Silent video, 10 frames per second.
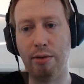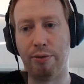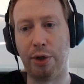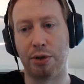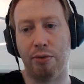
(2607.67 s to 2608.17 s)

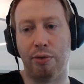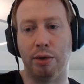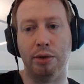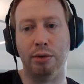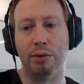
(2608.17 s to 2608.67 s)
first of all,
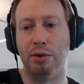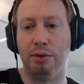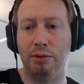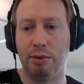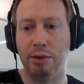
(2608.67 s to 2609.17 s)
you
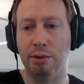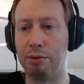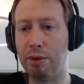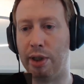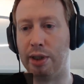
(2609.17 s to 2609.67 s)
would
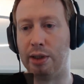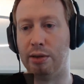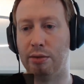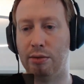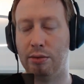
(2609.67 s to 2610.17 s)
try
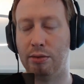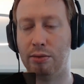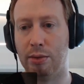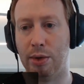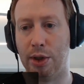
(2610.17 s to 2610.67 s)
and,
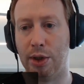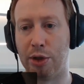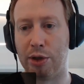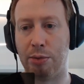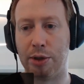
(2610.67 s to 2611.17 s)

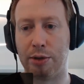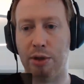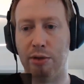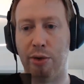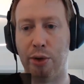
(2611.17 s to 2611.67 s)
as much as
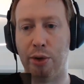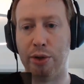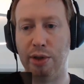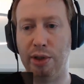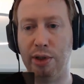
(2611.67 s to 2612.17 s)
possible,
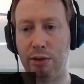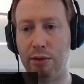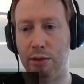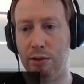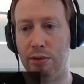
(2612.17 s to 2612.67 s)
avoid the
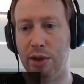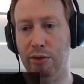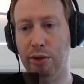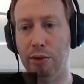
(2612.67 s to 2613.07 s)
need to